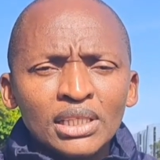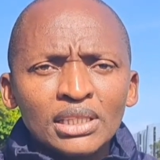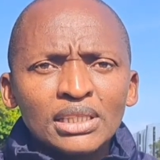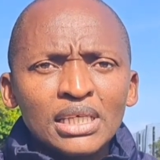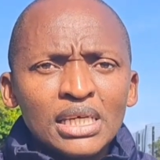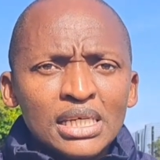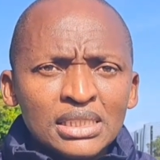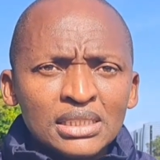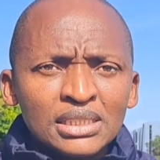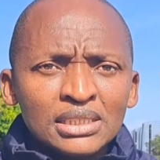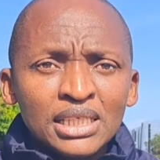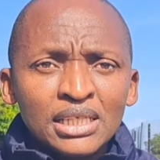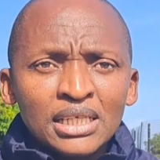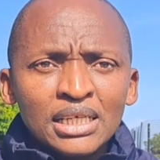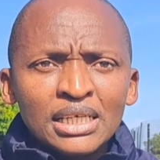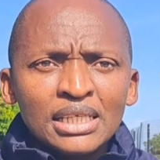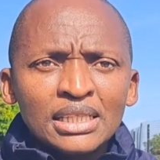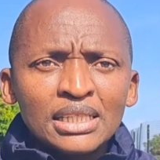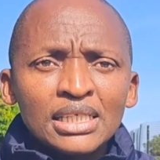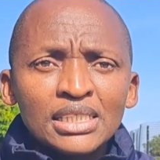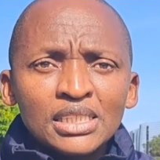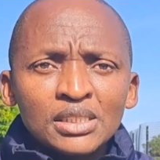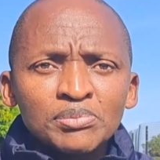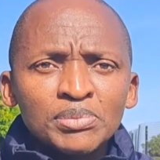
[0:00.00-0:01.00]

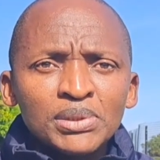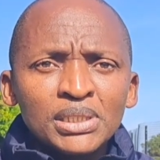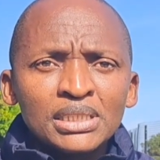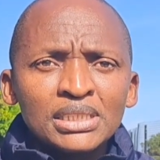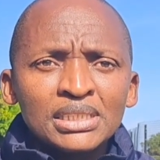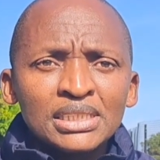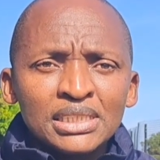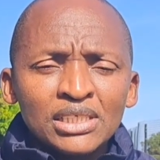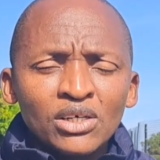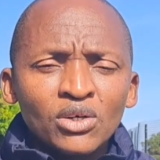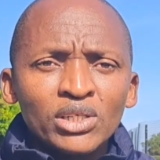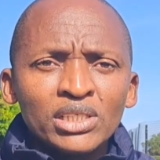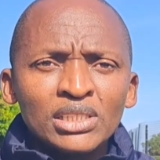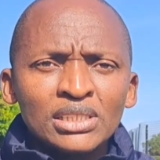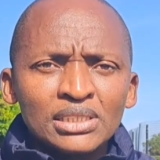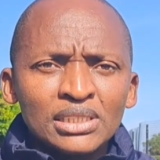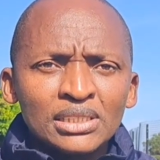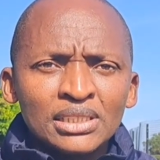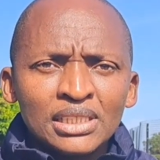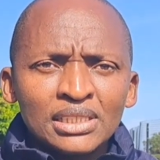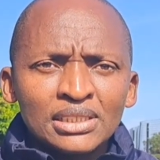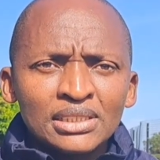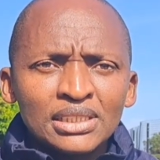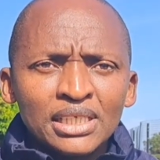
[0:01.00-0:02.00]
there's been 0
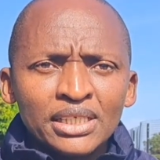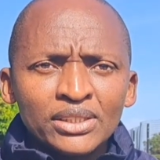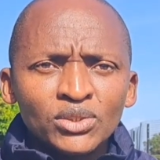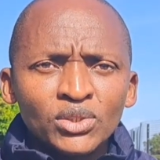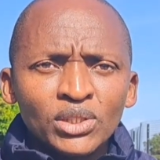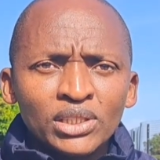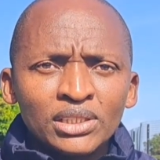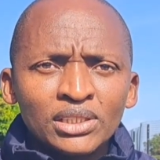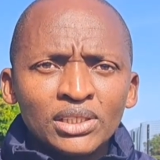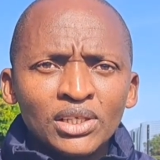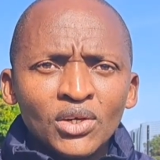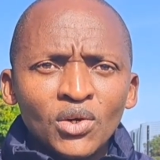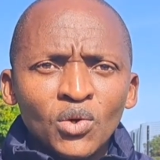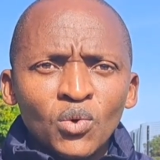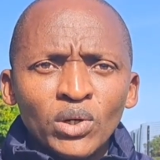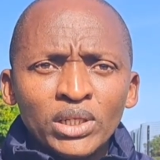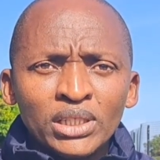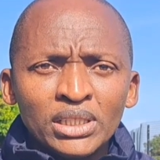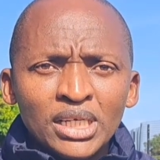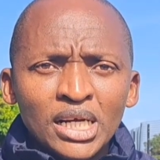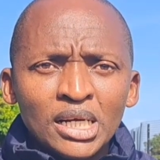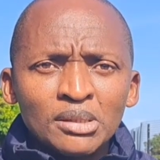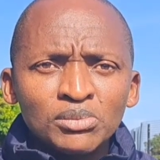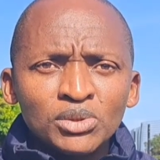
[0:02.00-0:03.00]
incidents actually
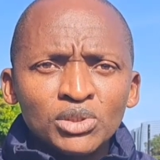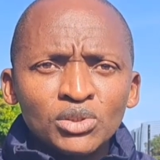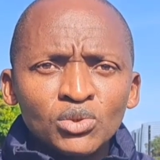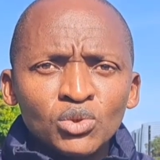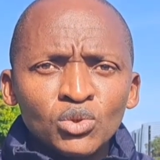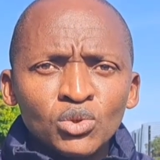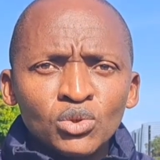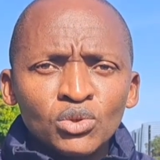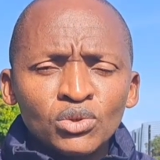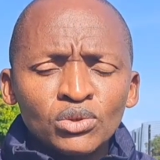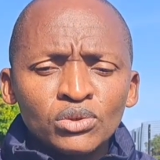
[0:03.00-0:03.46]
when it comes to